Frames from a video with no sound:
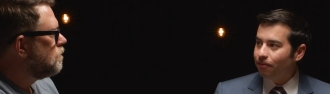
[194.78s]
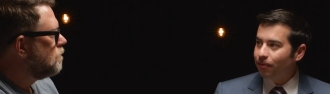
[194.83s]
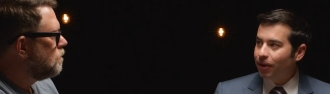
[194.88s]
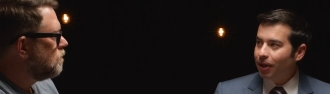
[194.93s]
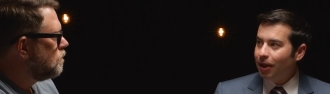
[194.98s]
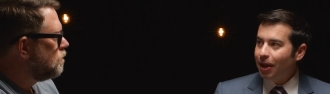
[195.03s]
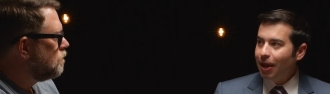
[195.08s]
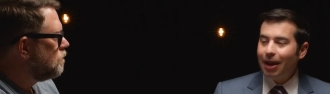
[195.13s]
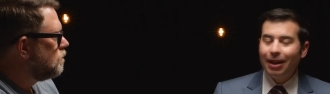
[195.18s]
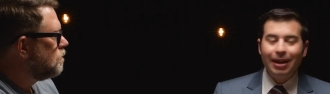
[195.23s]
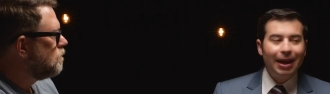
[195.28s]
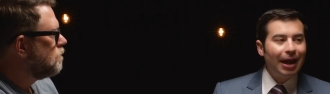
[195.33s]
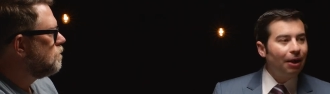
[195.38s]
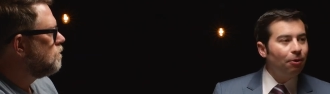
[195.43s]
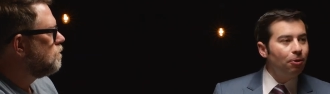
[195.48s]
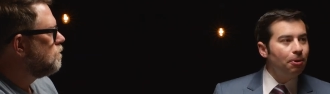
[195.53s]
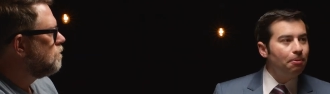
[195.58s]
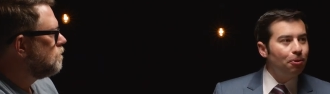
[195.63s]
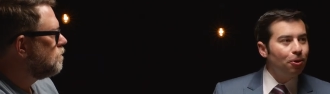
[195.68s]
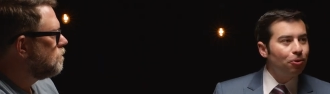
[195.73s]
Speaker 1: Mm-hmm. And how do
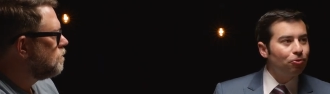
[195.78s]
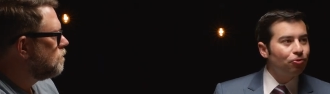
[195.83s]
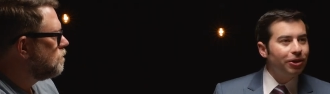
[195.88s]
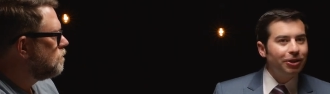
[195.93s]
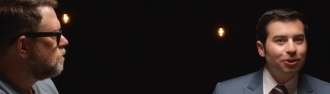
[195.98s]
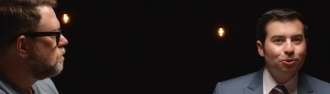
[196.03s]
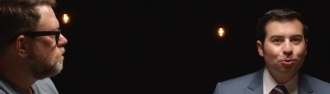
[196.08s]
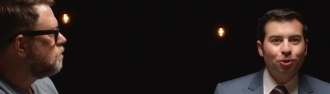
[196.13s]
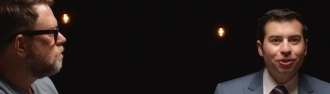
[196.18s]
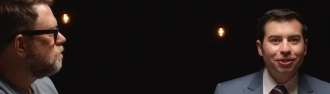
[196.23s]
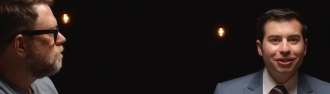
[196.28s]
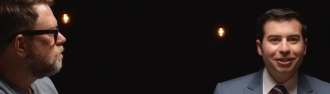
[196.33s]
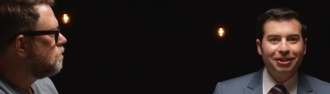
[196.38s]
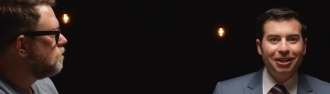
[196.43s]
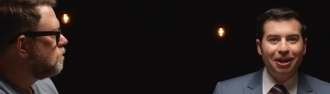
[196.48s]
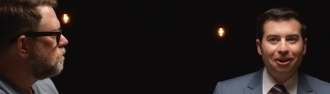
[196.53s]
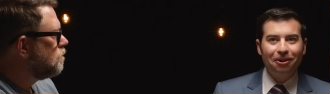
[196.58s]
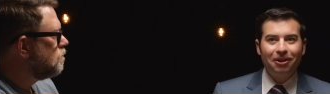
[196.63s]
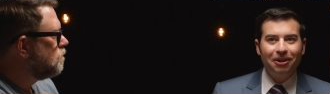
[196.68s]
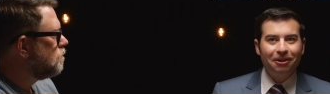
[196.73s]
we put resources
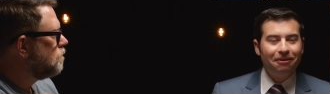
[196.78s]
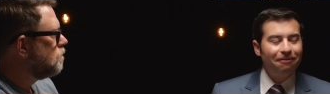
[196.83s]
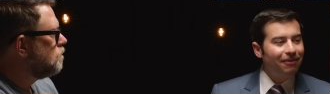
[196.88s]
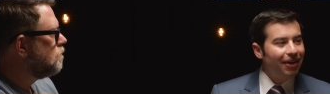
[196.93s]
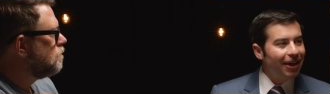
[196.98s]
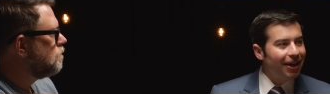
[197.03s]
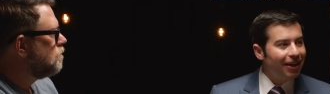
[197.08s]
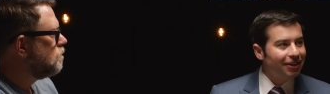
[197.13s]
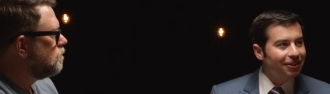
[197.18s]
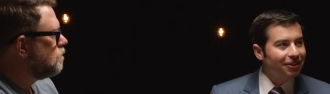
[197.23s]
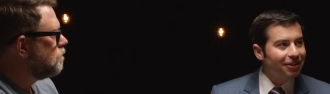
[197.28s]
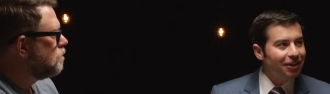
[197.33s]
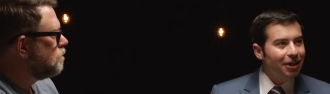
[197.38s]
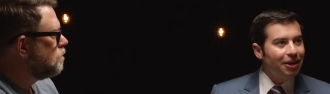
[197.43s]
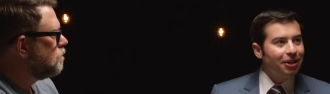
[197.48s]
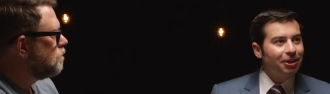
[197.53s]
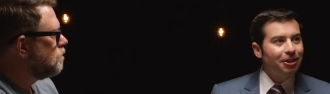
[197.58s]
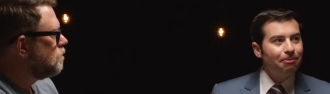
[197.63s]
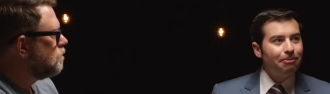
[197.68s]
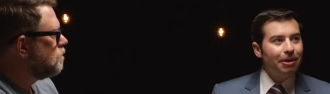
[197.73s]
there in advance
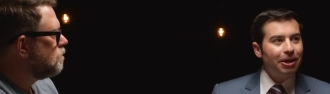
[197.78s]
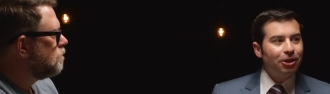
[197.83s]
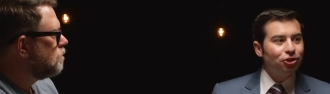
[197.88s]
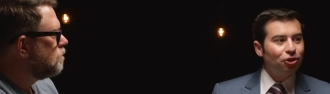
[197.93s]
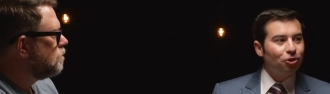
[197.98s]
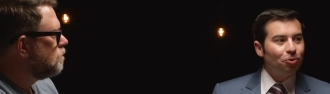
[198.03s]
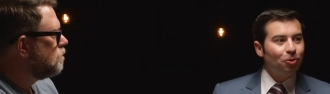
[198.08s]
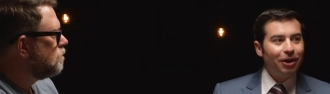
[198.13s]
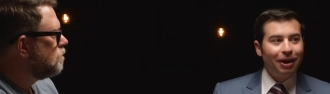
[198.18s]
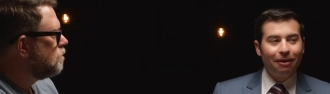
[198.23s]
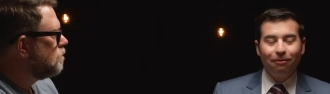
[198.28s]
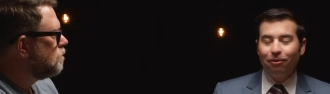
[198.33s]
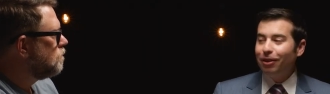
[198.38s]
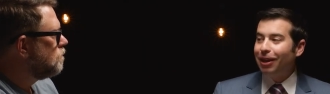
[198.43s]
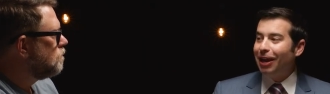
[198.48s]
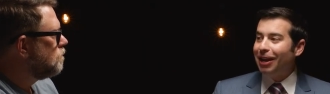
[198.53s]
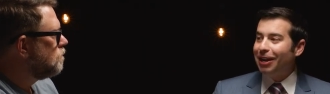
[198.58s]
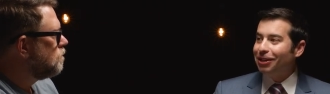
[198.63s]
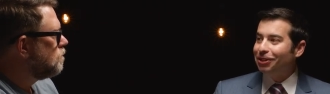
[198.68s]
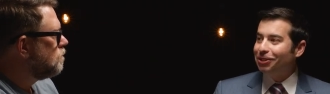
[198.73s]
to make sure whatever
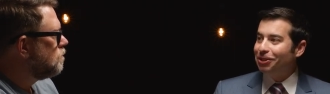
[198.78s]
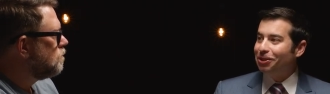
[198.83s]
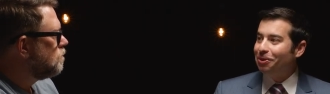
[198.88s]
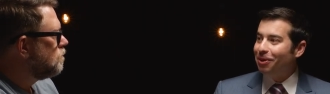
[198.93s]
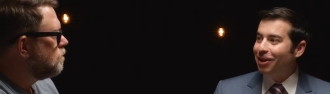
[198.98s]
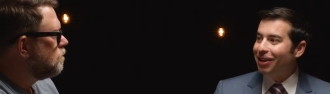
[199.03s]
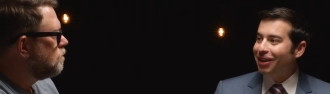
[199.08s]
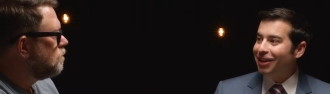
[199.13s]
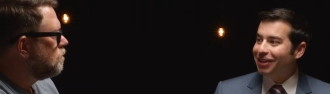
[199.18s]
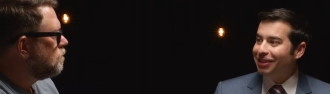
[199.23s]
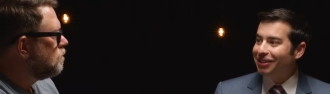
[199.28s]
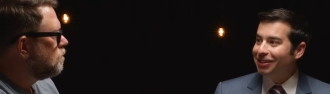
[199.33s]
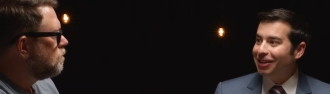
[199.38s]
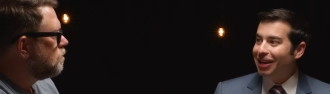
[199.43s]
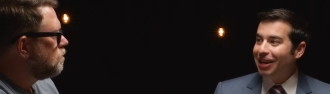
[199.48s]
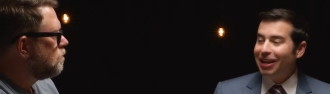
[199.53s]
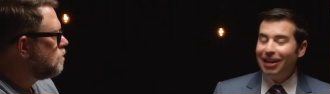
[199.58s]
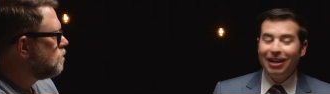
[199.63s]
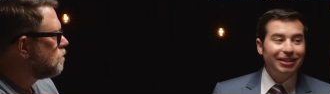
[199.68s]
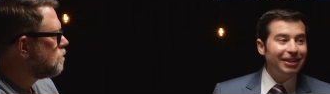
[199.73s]
that issue is,
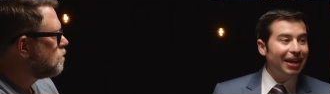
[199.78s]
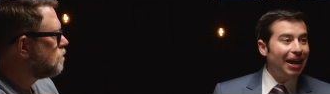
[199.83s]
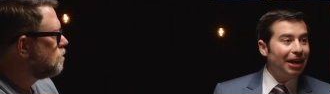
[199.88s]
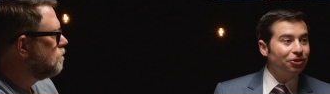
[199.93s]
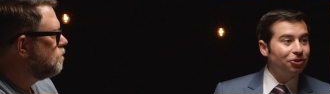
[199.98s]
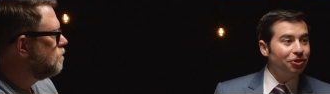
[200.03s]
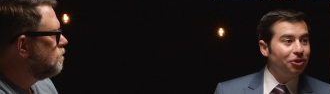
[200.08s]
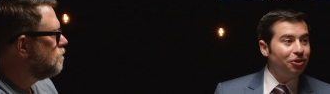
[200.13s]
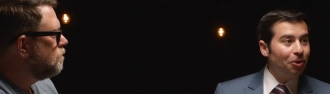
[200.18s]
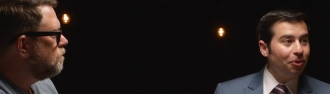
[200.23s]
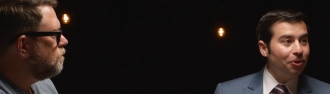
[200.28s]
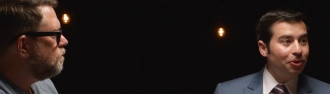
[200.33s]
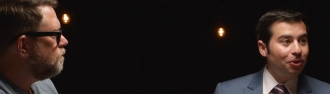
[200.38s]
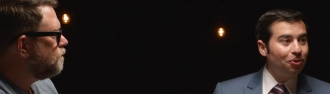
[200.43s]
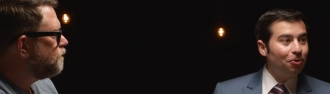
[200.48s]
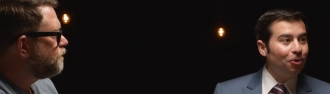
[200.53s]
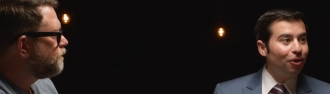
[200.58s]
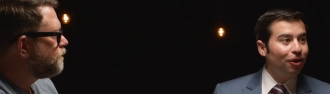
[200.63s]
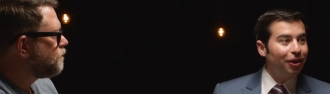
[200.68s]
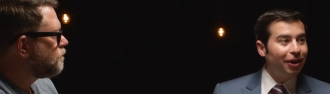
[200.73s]
it's actually going to
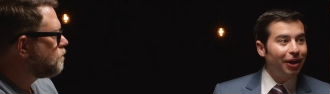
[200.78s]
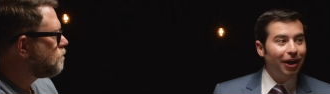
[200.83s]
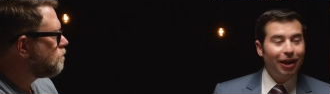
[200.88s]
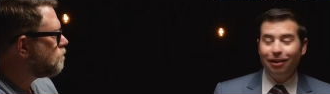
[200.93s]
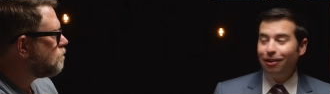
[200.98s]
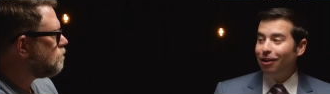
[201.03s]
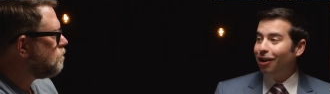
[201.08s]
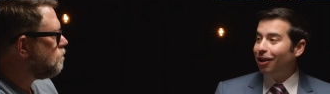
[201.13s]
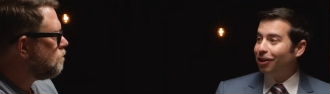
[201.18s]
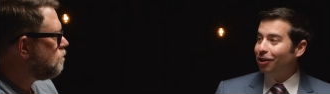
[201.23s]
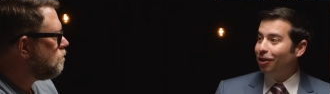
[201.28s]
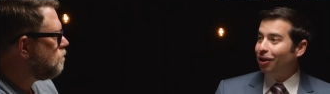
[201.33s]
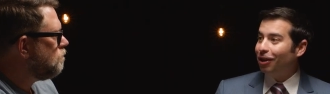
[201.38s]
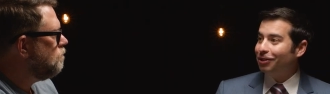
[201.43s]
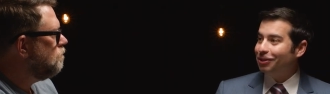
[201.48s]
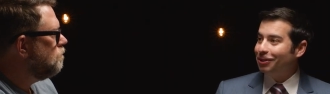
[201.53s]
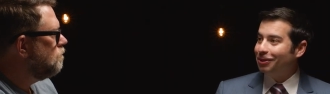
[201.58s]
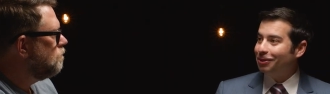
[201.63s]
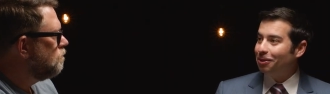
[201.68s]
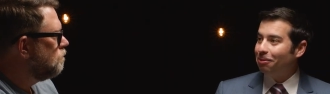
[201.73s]
work and not
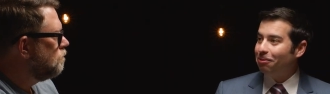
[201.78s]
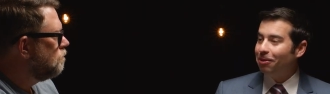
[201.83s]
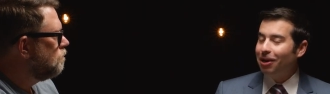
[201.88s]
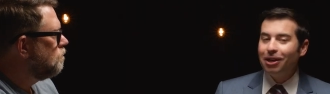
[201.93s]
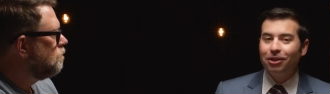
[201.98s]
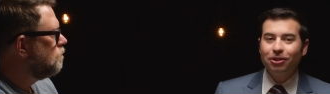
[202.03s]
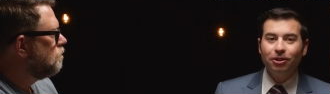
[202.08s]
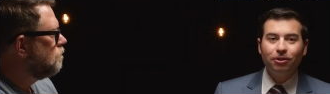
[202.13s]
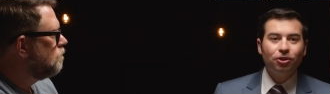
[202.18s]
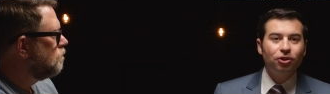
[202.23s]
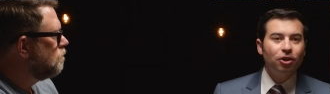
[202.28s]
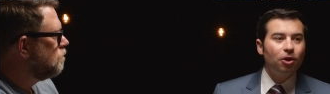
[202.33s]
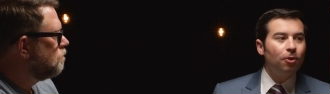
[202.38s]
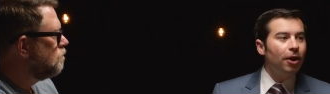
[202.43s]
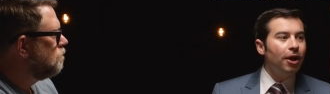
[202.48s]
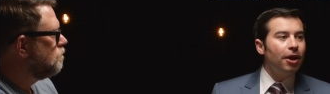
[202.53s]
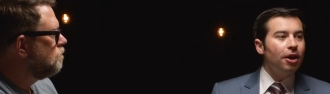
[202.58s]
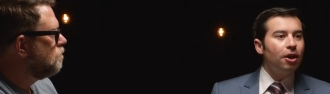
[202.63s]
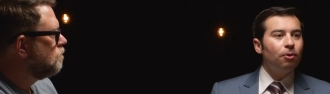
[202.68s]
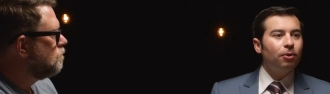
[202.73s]
cause discrimination? So
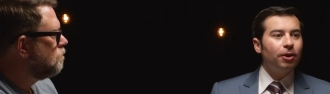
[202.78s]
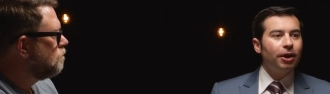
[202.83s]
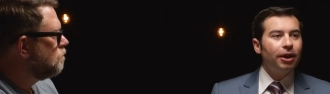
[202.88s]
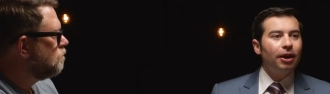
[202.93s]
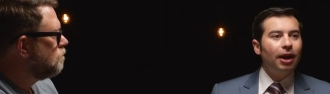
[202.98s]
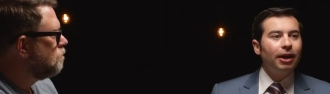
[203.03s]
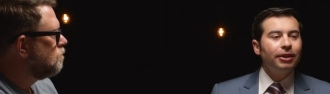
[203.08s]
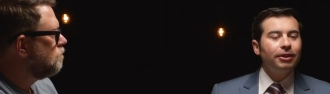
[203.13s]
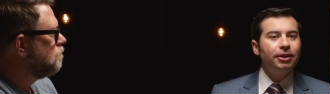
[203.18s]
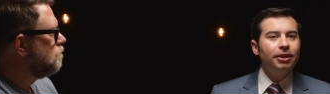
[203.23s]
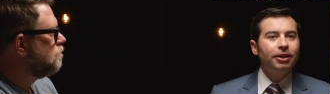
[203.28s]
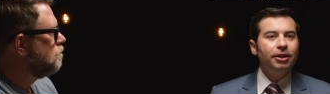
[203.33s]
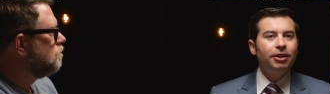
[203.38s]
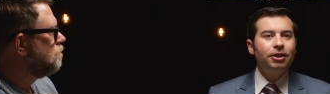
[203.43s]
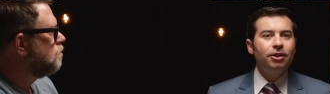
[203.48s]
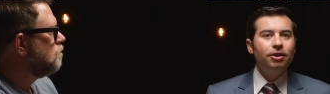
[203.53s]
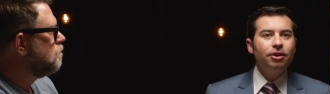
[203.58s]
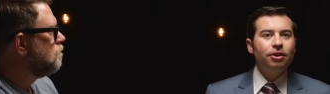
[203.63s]
when I got to the